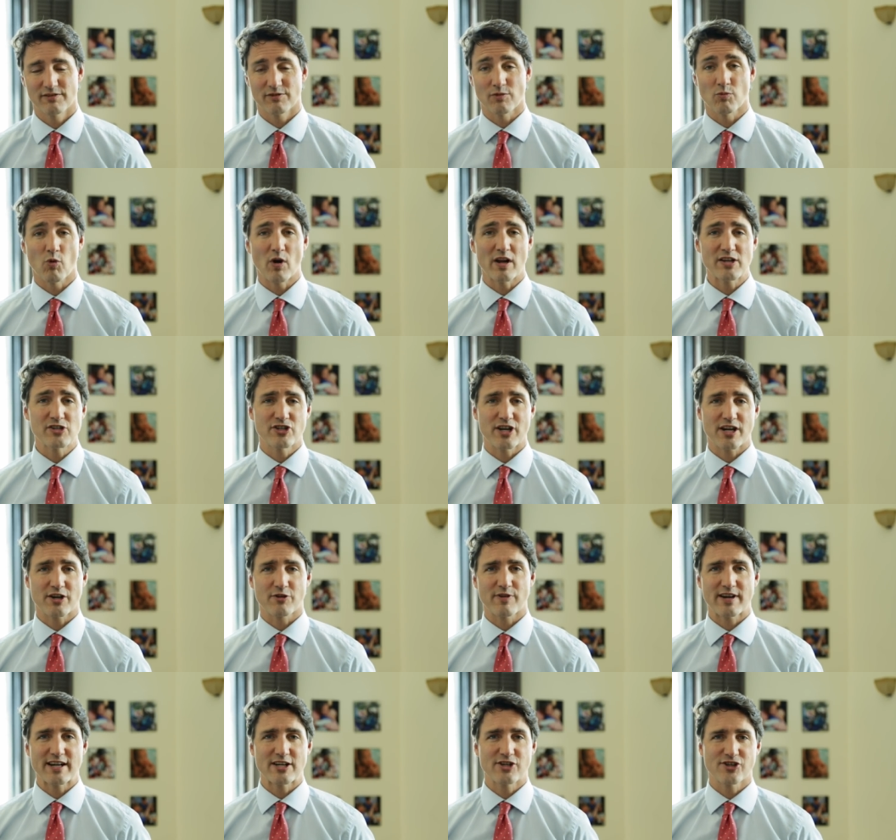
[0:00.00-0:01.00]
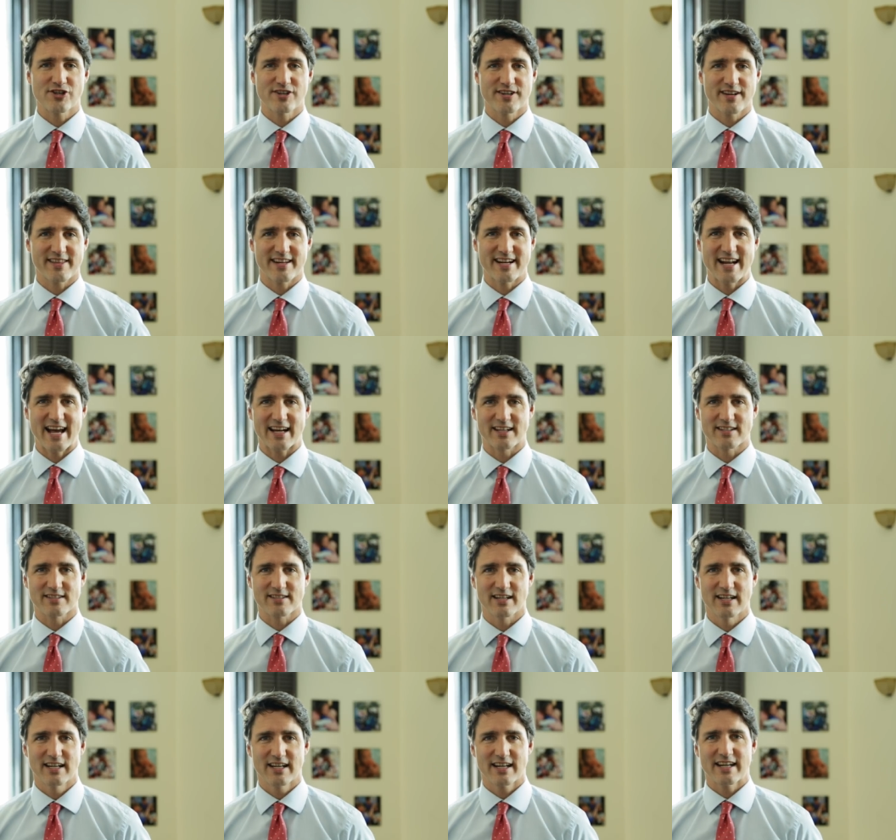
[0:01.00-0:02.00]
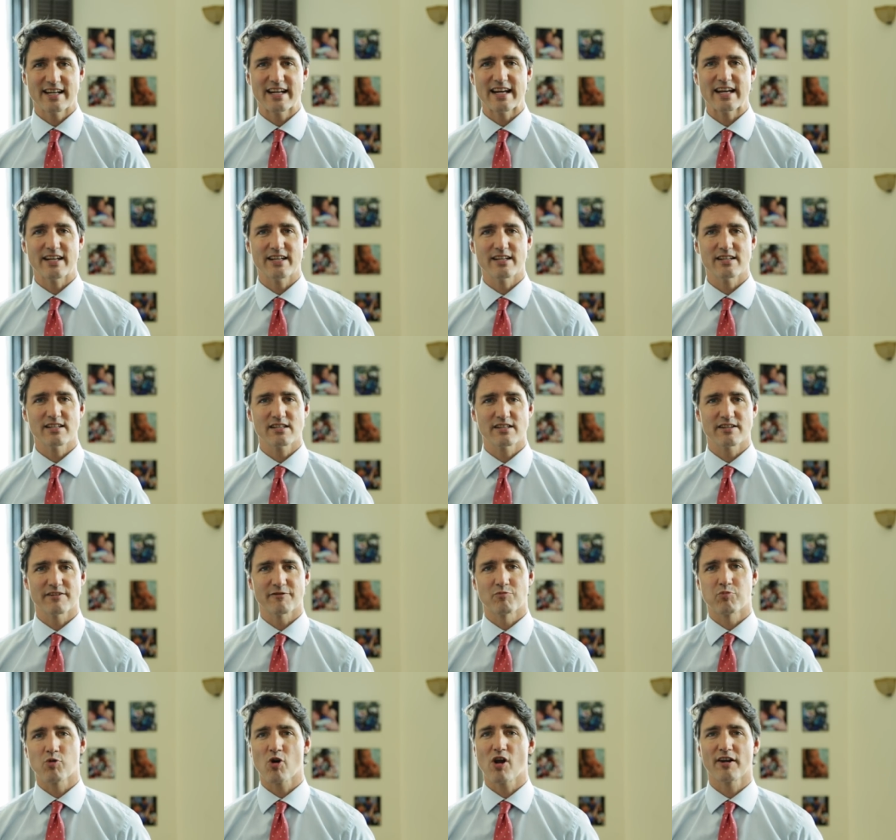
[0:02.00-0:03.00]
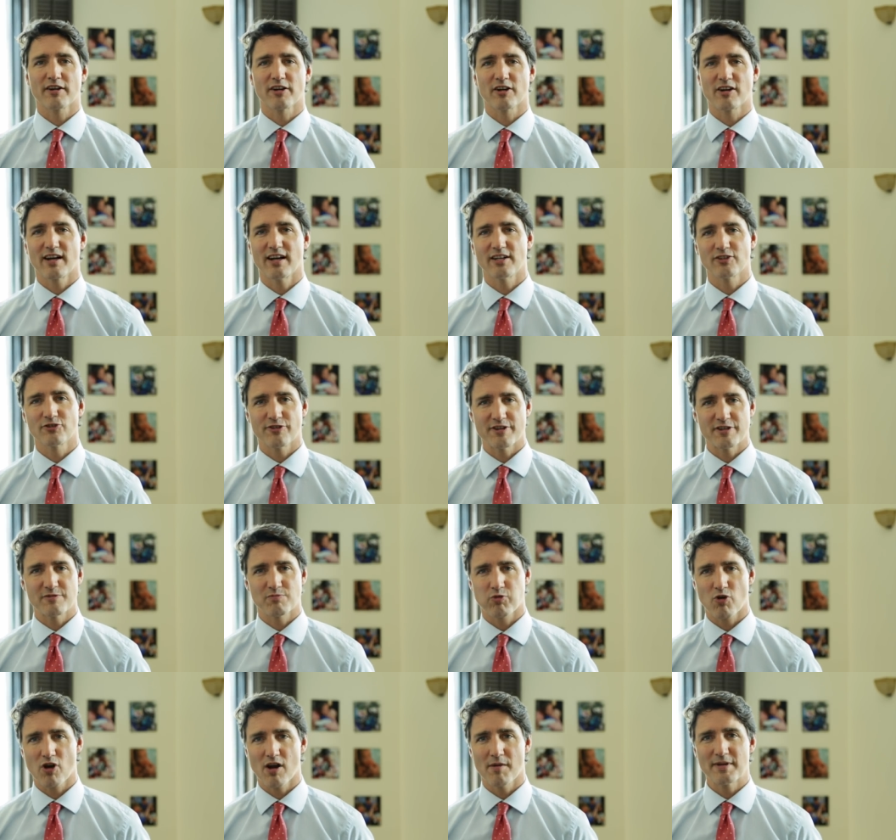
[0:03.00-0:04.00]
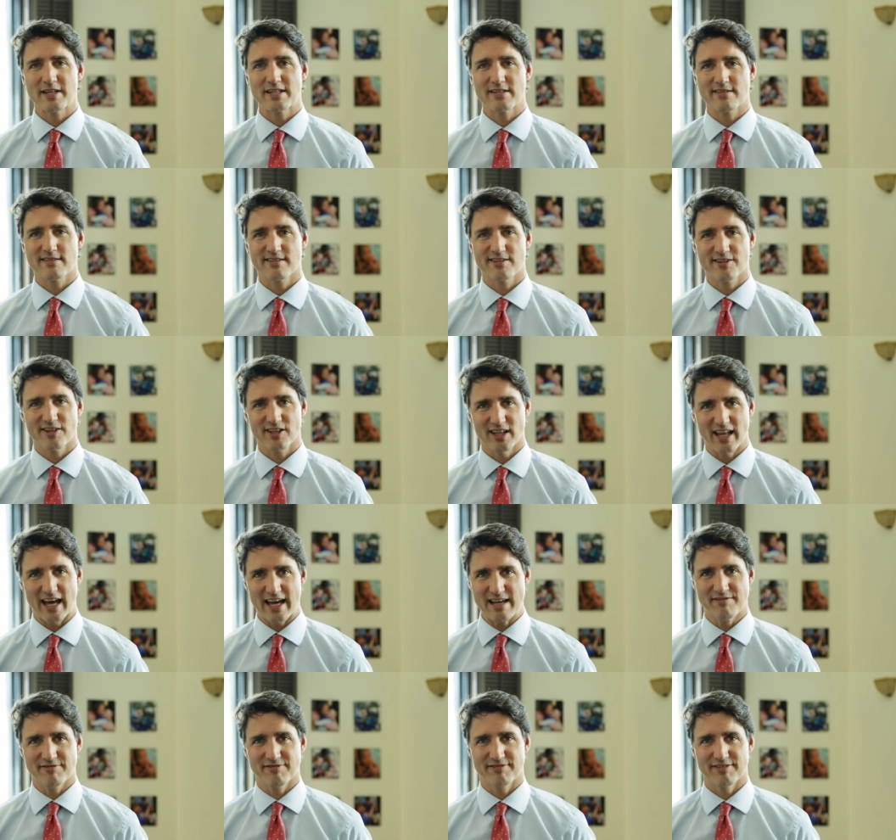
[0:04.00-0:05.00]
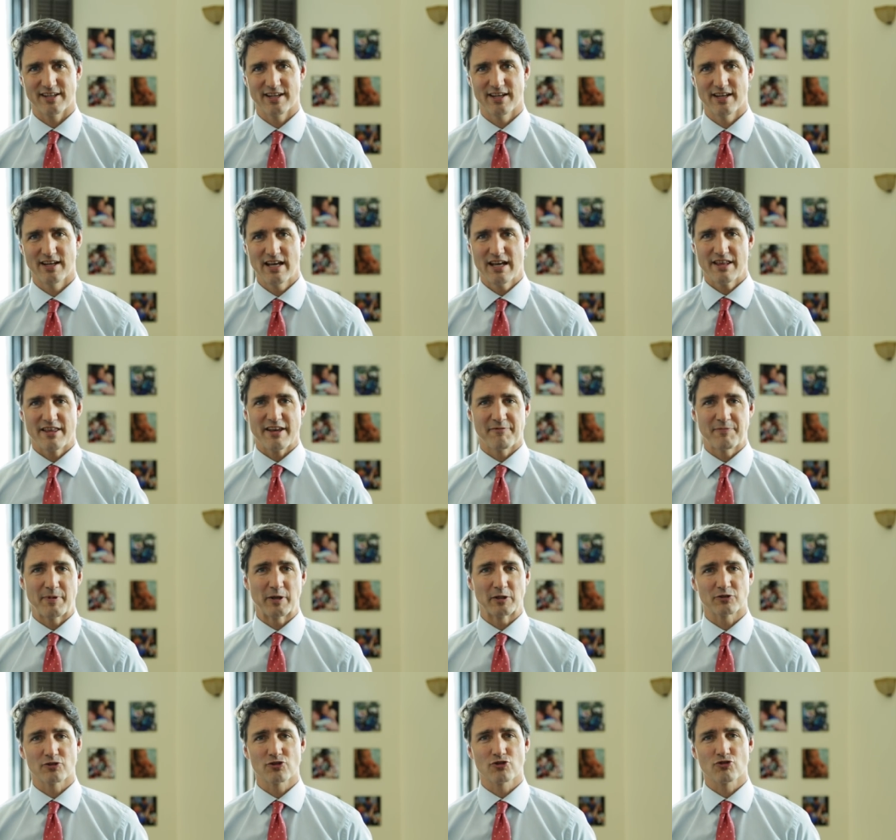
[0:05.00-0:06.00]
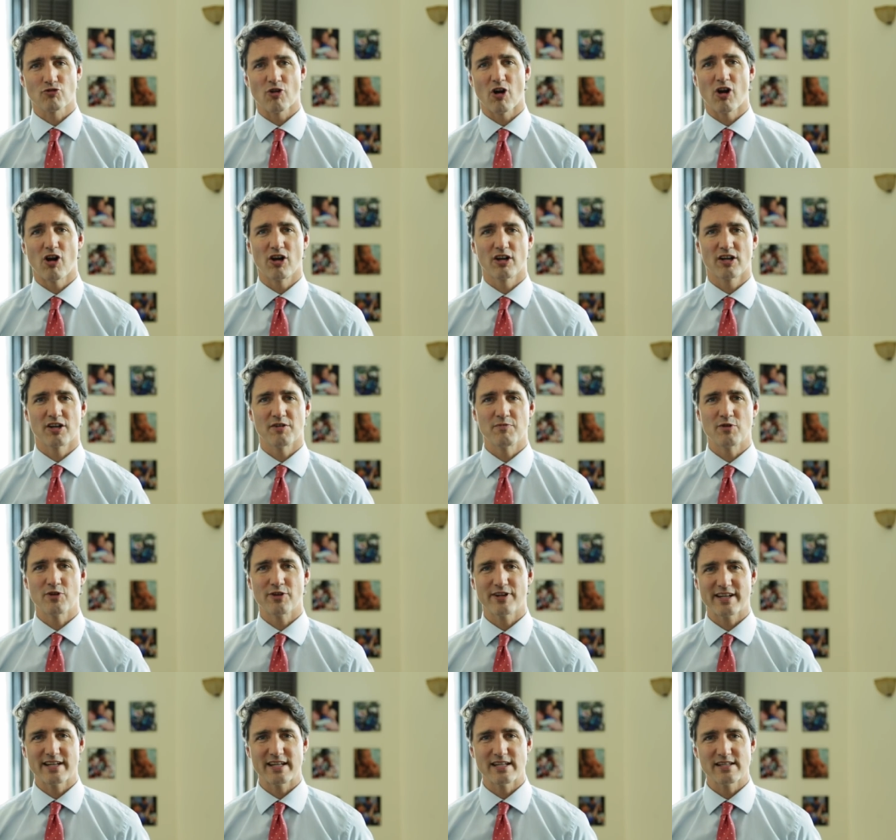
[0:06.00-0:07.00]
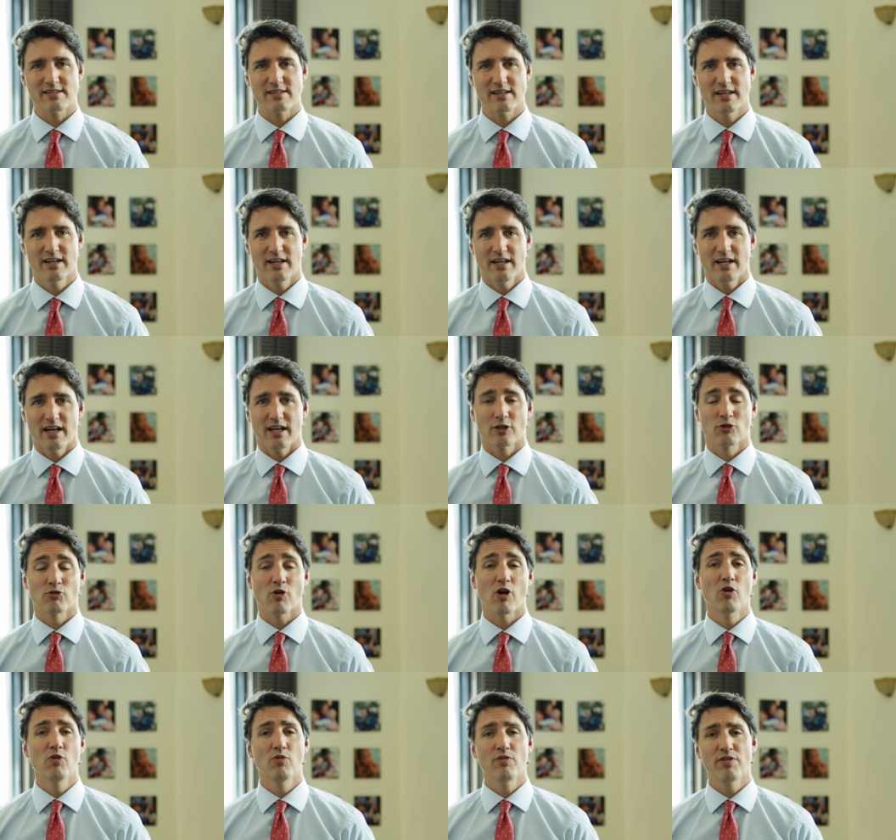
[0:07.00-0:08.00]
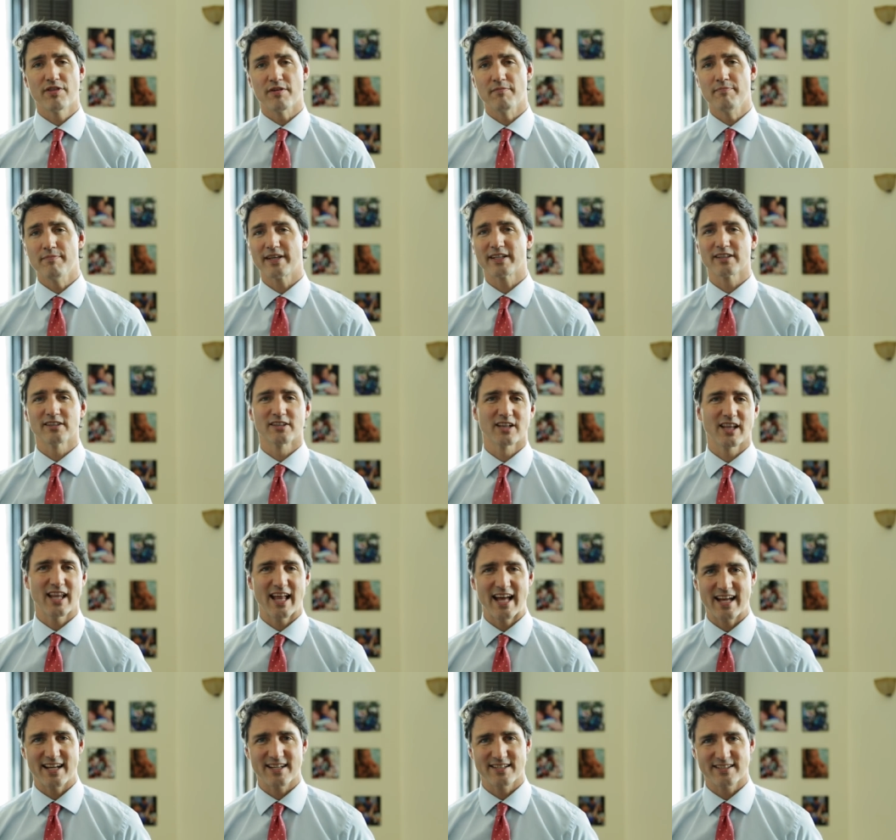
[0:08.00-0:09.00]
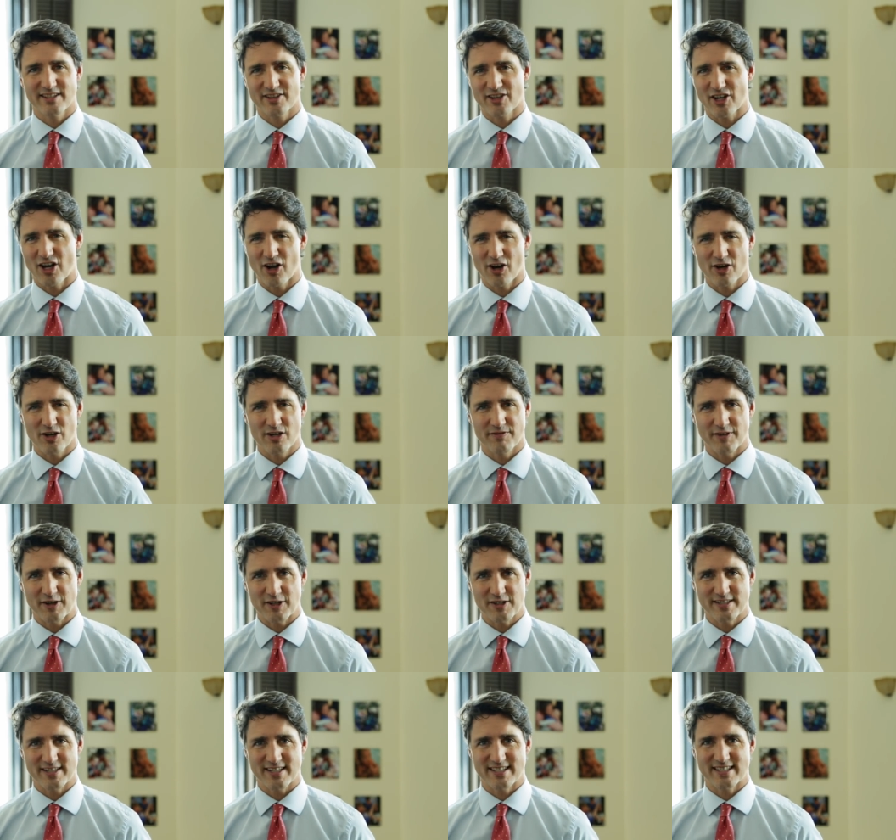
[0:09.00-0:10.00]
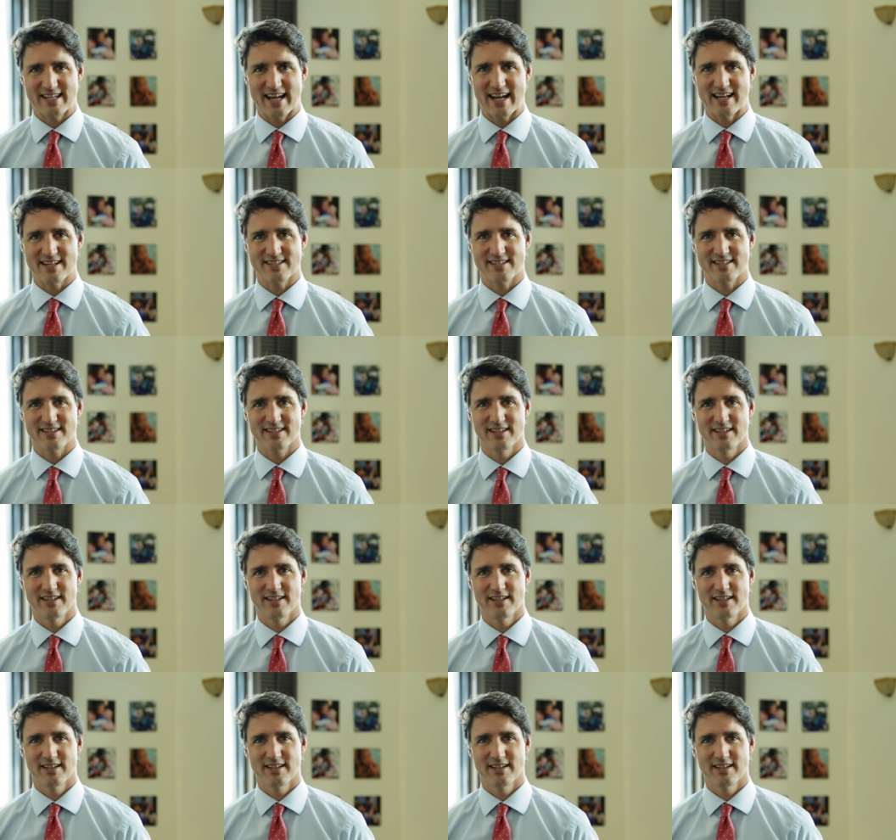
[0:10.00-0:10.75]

From one generation to the next, Canadians have brought our country's promise to life. They've built strong communities and grown the middle class at the heart of our success.